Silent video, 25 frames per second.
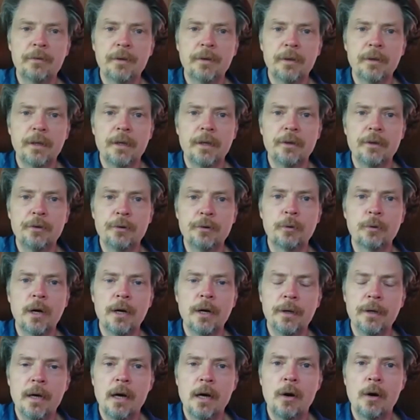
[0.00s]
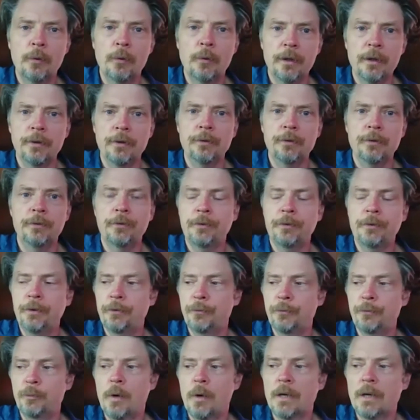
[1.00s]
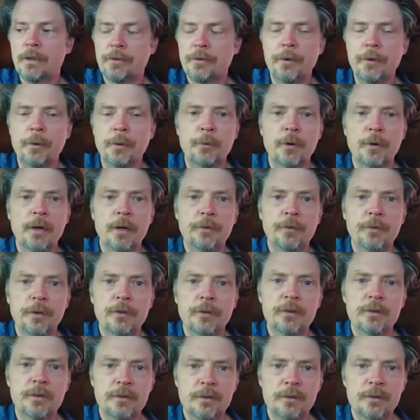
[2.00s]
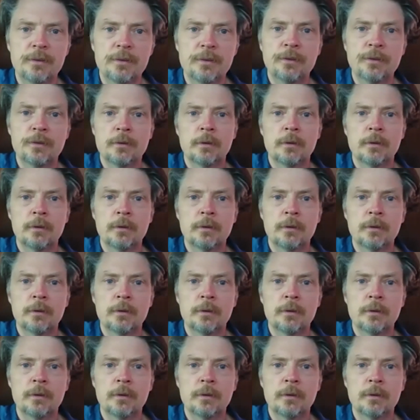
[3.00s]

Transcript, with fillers: thing they could do right now is is watch their price increases.